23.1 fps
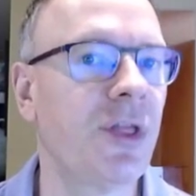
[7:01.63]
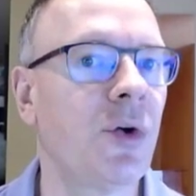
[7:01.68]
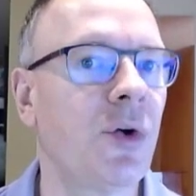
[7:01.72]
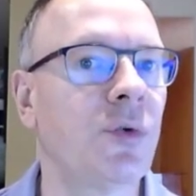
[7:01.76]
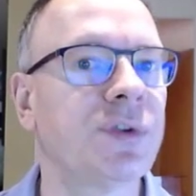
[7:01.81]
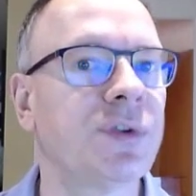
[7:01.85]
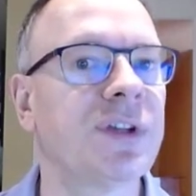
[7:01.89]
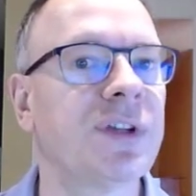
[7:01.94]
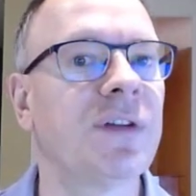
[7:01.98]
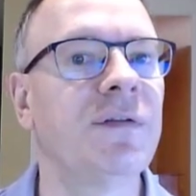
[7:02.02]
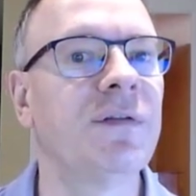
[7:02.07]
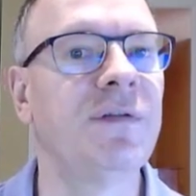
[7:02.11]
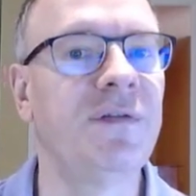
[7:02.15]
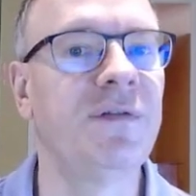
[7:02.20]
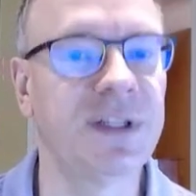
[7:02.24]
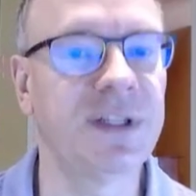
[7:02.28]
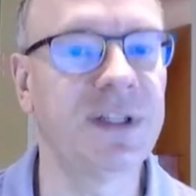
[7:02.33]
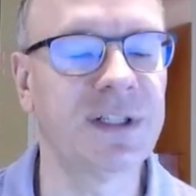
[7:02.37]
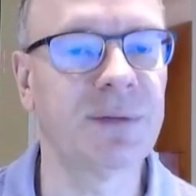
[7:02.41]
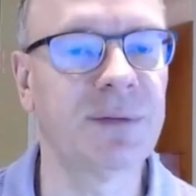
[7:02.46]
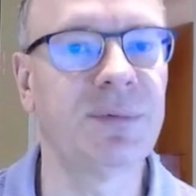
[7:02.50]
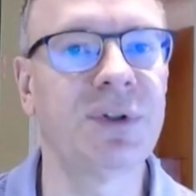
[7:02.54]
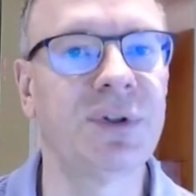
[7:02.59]
those
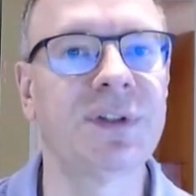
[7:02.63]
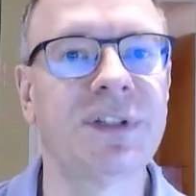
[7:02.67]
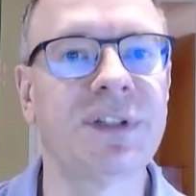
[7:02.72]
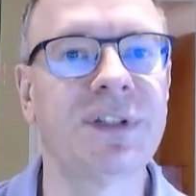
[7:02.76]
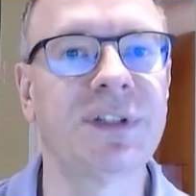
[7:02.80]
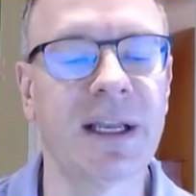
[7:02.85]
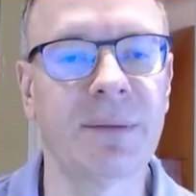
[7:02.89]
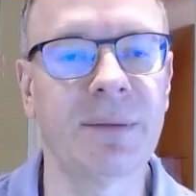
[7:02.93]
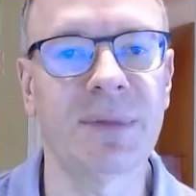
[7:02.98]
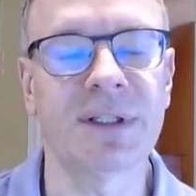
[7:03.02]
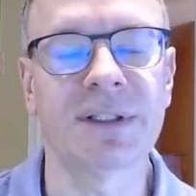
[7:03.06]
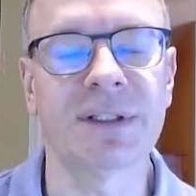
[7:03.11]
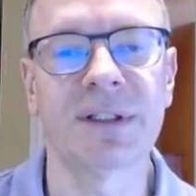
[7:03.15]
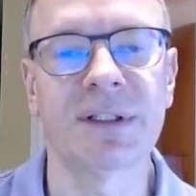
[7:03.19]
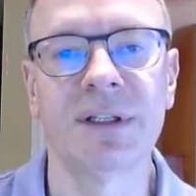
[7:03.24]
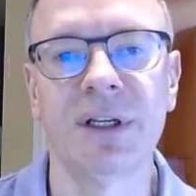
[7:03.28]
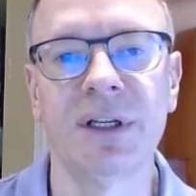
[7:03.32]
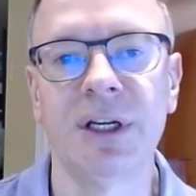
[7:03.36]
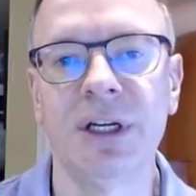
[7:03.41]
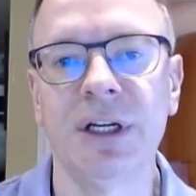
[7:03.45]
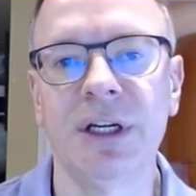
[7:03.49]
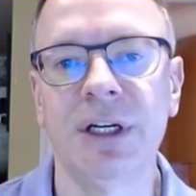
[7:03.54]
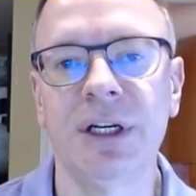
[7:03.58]
visible segments.
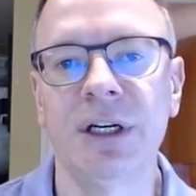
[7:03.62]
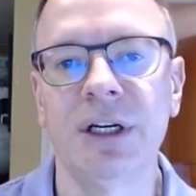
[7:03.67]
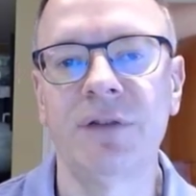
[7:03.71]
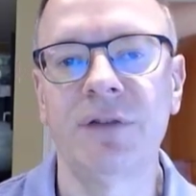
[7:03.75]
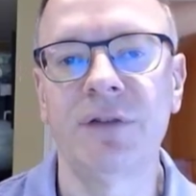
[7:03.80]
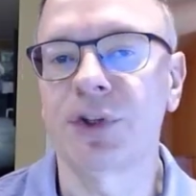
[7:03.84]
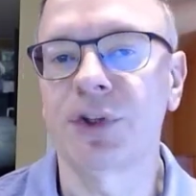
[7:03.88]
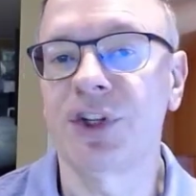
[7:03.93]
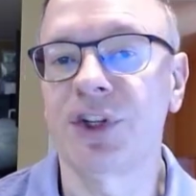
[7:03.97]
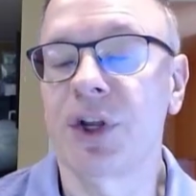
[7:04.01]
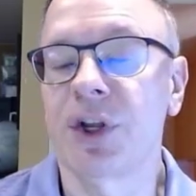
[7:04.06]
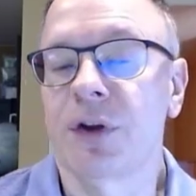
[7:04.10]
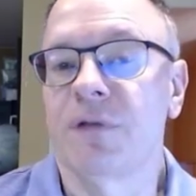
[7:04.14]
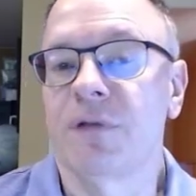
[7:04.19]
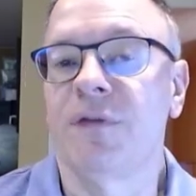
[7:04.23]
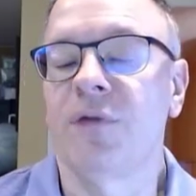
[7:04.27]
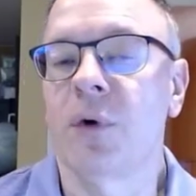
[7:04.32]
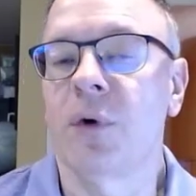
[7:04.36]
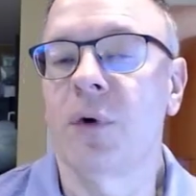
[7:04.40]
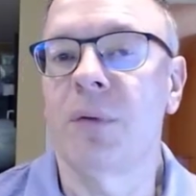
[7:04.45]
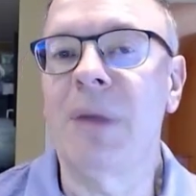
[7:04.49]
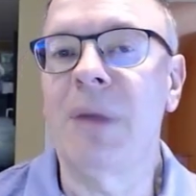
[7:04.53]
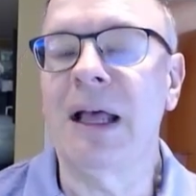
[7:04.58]
Of course, you can
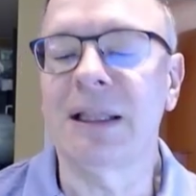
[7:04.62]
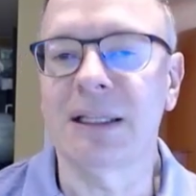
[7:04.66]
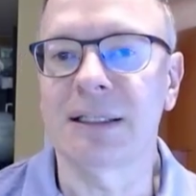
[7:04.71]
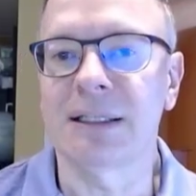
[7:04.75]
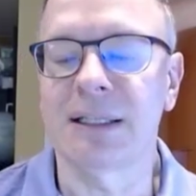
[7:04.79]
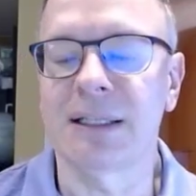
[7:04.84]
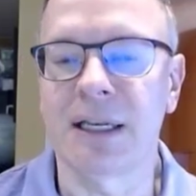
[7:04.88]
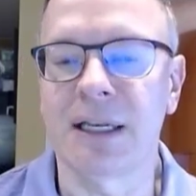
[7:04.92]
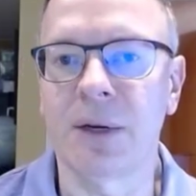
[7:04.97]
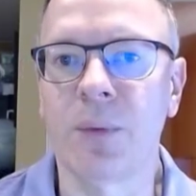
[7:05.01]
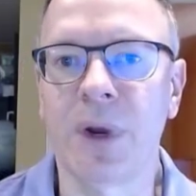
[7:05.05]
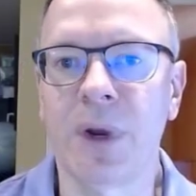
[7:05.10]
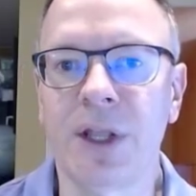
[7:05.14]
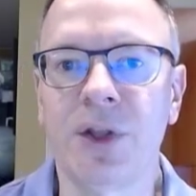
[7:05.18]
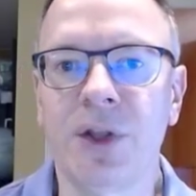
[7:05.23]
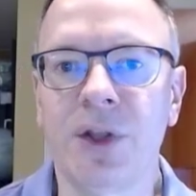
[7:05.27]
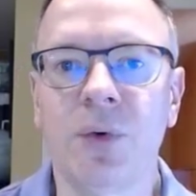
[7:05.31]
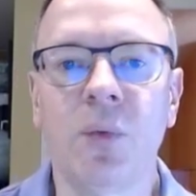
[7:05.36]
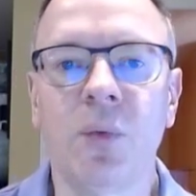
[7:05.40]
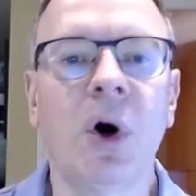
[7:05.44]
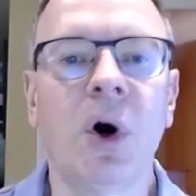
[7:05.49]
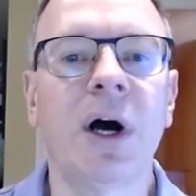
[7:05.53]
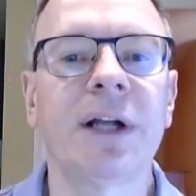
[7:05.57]
format this any way
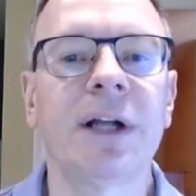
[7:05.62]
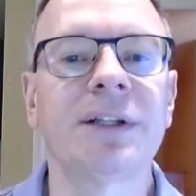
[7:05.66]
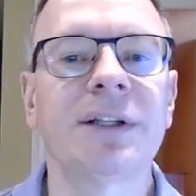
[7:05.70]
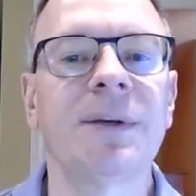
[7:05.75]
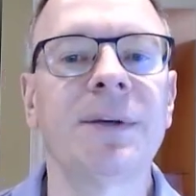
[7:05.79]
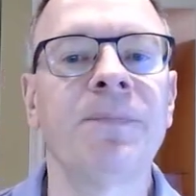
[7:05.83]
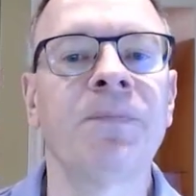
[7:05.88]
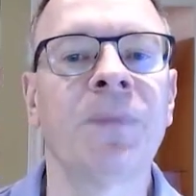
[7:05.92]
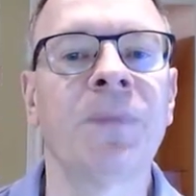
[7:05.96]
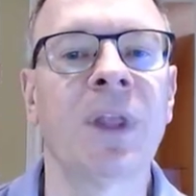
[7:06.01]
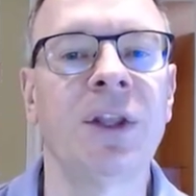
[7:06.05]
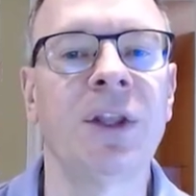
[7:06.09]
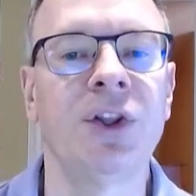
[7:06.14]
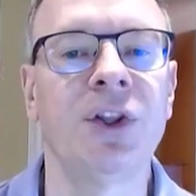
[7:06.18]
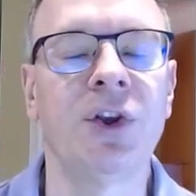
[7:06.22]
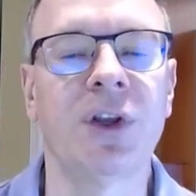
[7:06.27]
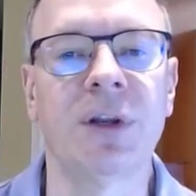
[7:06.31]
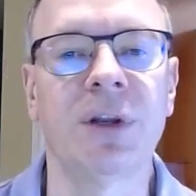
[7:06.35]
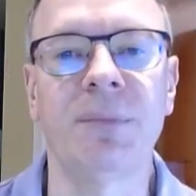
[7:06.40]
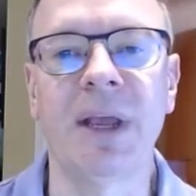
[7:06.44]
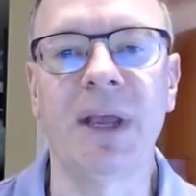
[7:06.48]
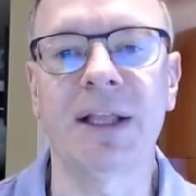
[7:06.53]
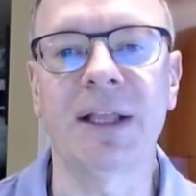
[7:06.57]
you want. You
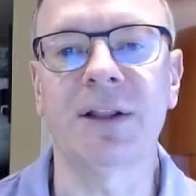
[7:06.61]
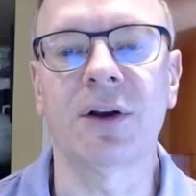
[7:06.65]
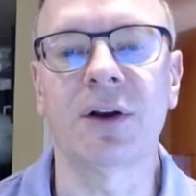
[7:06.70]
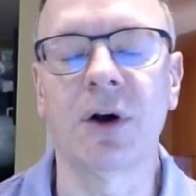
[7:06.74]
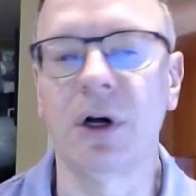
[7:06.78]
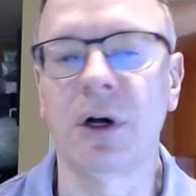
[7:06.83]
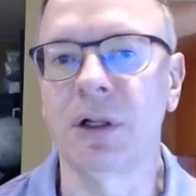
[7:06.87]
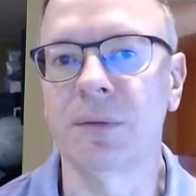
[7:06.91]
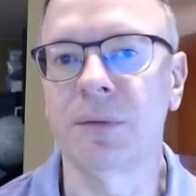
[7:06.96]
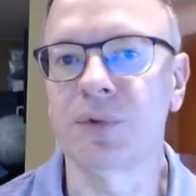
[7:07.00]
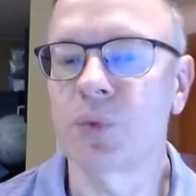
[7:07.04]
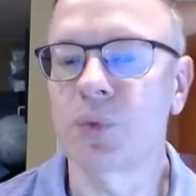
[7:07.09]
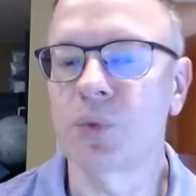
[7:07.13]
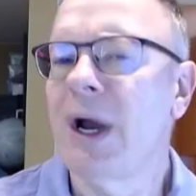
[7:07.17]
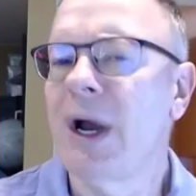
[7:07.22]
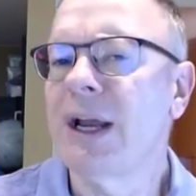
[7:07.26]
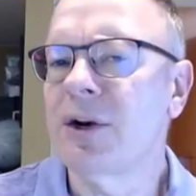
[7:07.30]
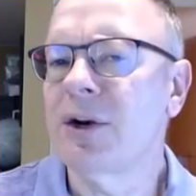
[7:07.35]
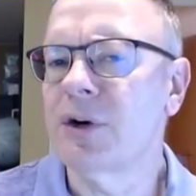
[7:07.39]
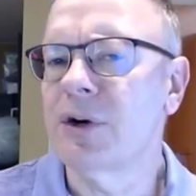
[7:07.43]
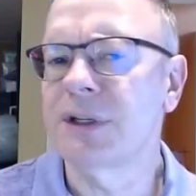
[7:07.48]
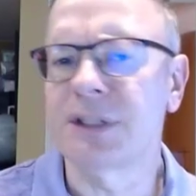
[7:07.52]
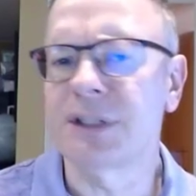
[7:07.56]
can make the columns
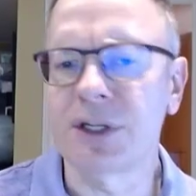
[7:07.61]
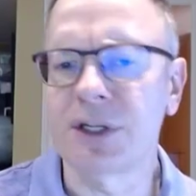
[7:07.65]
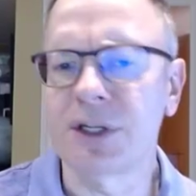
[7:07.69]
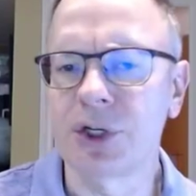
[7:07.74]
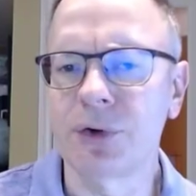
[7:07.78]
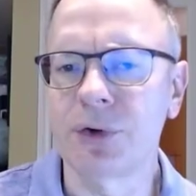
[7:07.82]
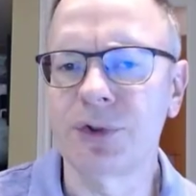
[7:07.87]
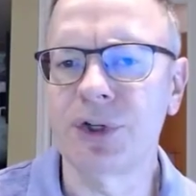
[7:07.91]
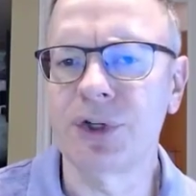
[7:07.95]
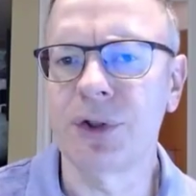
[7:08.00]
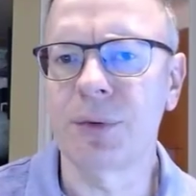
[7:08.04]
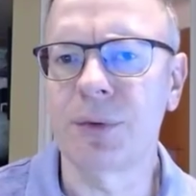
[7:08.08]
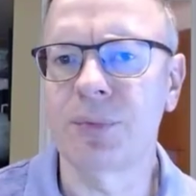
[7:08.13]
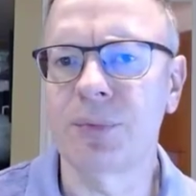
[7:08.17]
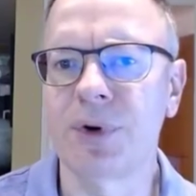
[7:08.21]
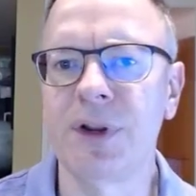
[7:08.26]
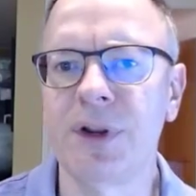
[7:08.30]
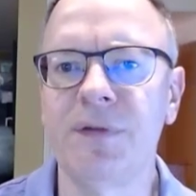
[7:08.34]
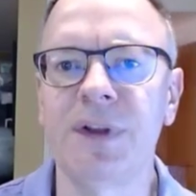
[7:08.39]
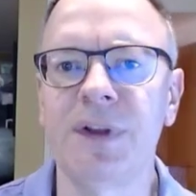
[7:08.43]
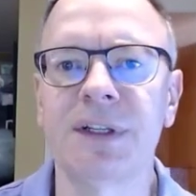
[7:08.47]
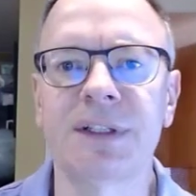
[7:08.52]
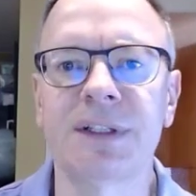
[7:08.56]
wider, as I showed you in the
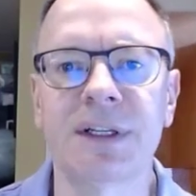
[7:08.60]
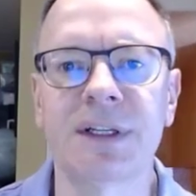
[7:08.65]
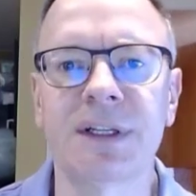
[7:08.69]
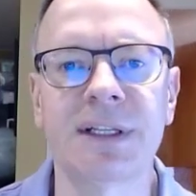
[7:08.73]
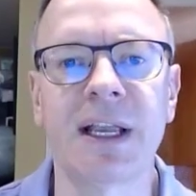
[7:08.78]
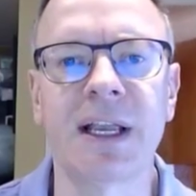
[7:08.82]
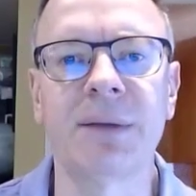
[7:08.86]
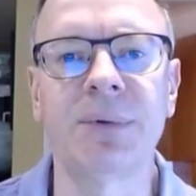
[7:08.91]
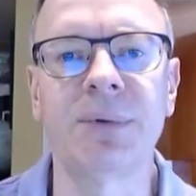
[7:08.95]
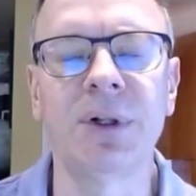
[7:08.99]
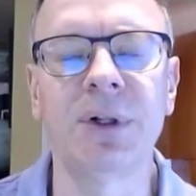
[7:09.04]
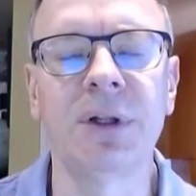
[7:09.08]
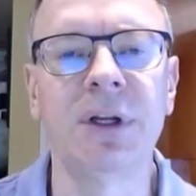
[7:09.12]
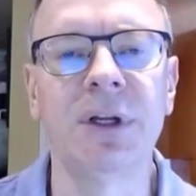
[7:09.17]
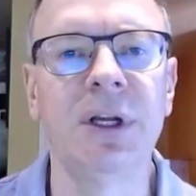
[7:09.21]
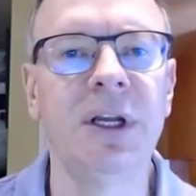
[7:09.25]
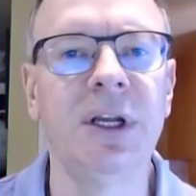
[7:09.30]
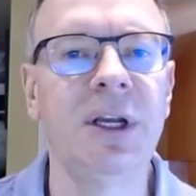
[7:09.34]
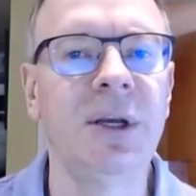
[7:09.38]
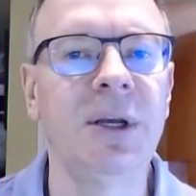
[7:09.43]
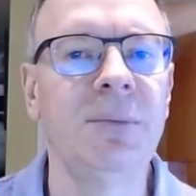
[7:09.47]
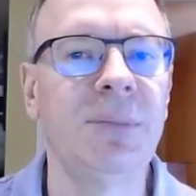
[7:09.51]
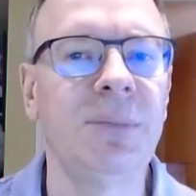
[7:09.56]
previous example.
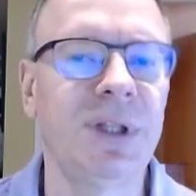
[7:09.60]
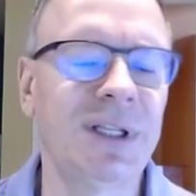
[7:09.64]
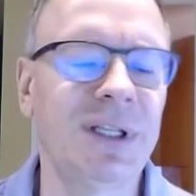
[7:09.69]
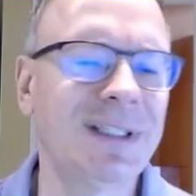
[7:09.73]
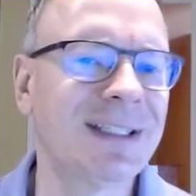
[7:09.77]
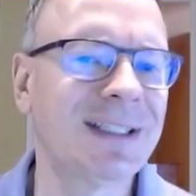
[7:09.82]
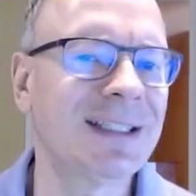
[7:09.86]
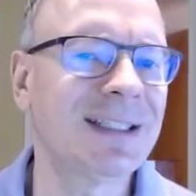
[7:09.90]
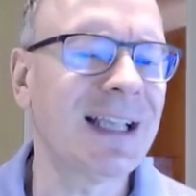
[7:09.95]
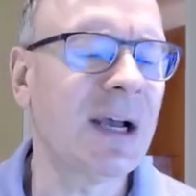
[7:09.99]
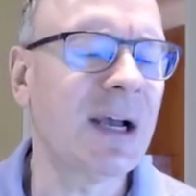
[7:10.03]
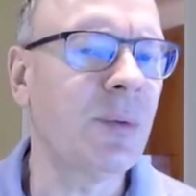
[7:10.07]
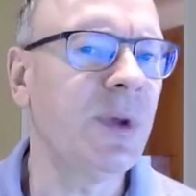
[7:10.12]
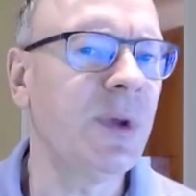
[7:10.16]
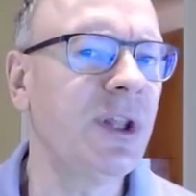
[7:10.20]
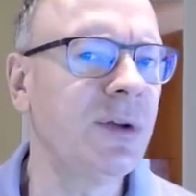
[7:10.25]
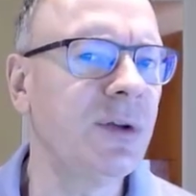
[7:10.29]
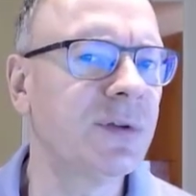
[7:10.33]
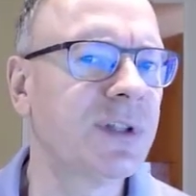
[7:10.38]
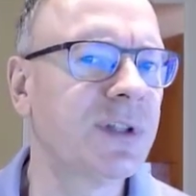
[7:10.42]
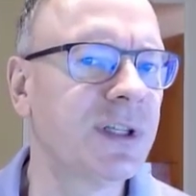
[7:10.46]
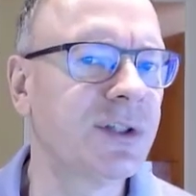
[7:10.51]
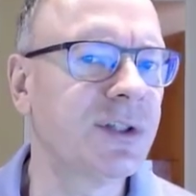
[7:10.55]
But this is how we
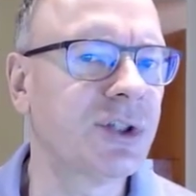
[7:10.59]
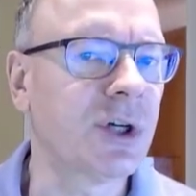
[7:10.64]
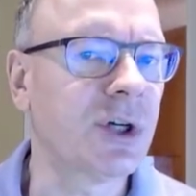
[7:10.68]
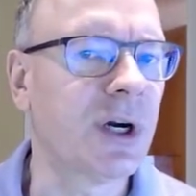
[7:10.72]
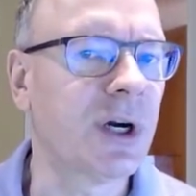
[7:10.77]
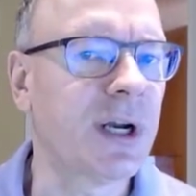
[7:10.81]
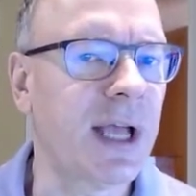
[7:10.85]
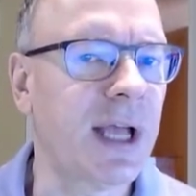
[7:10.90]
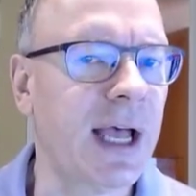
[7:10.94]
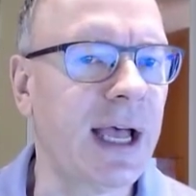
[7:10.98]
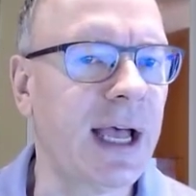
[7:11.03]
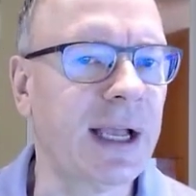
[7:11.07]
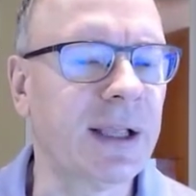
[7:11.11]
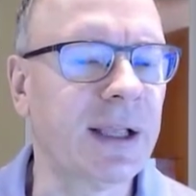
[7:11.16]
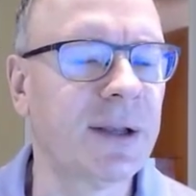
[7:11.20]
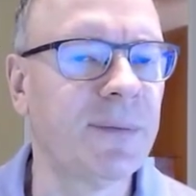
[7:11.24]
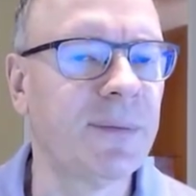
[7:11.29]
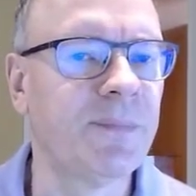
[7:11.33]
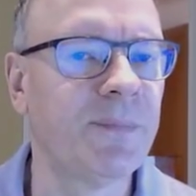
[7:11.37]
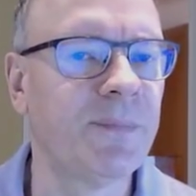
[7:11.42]
use this chart hack.